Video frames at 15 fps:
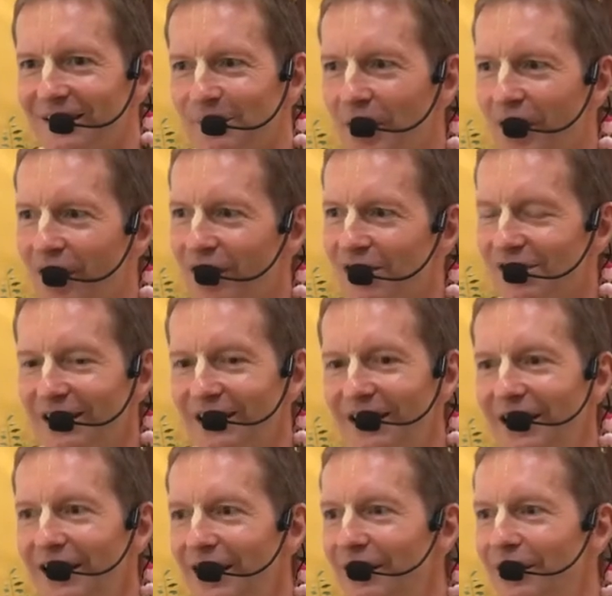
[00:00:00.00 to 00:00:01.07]
because
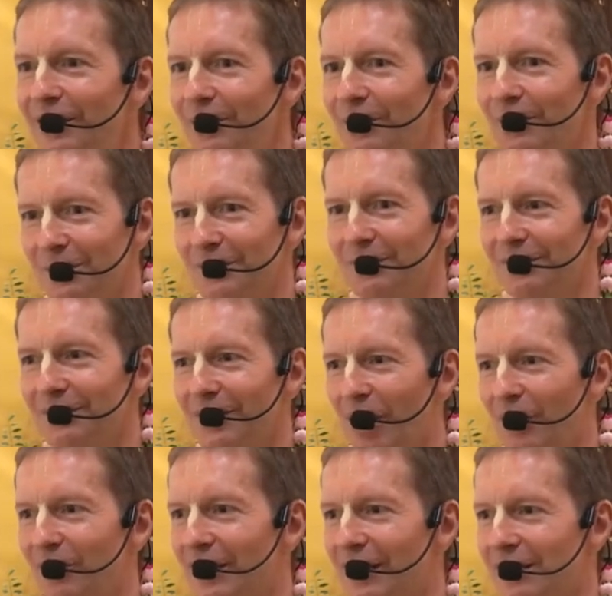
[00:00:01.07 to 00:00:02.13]
he knew
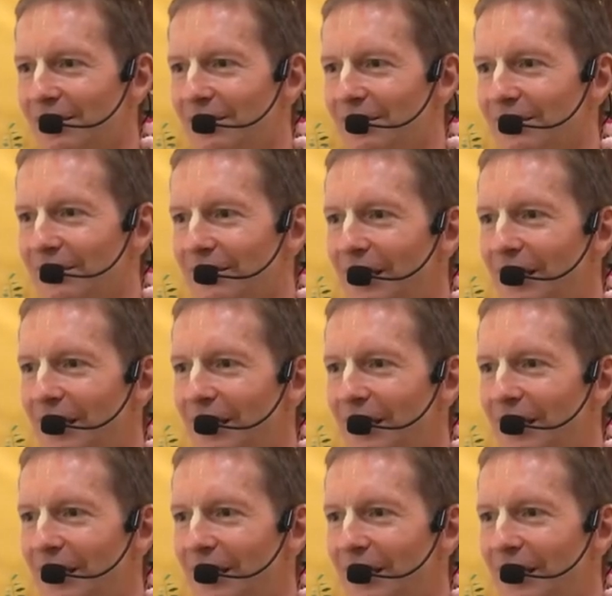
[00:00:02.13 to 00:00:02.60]
of this.